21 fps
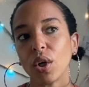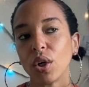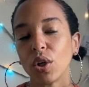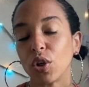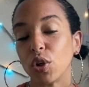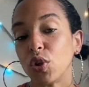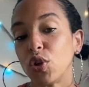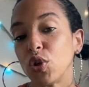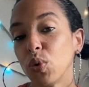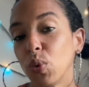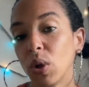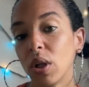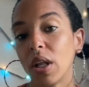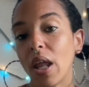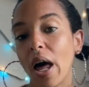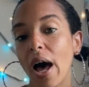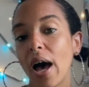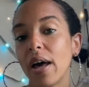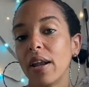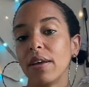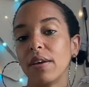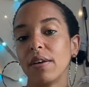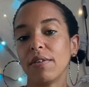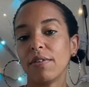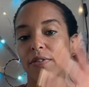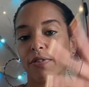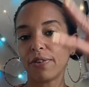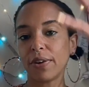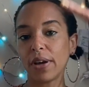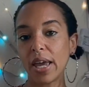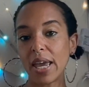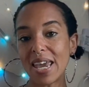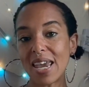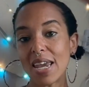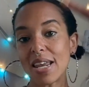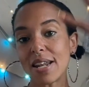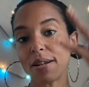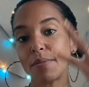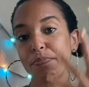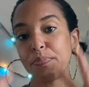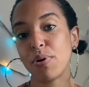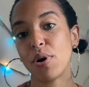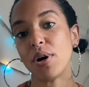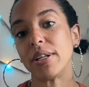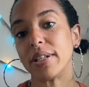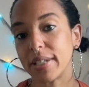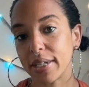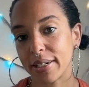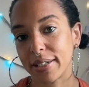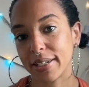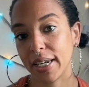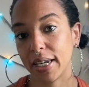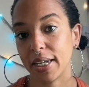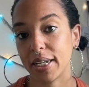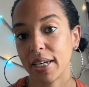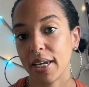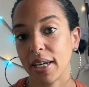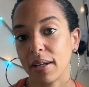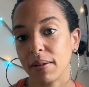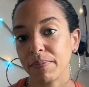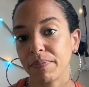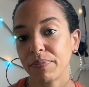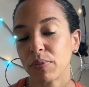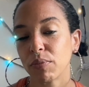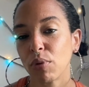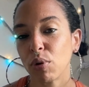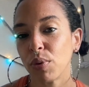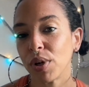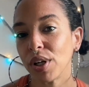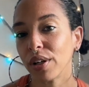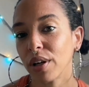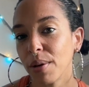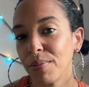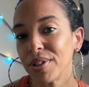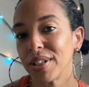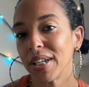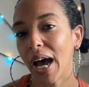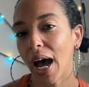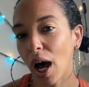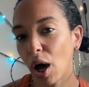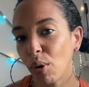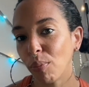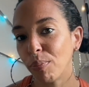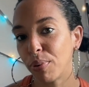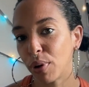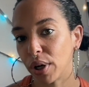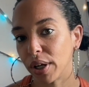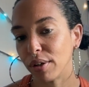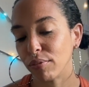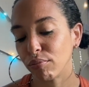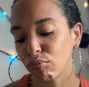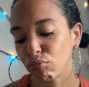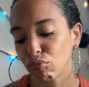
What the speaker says: do a lot of input taking. But when it comes to output,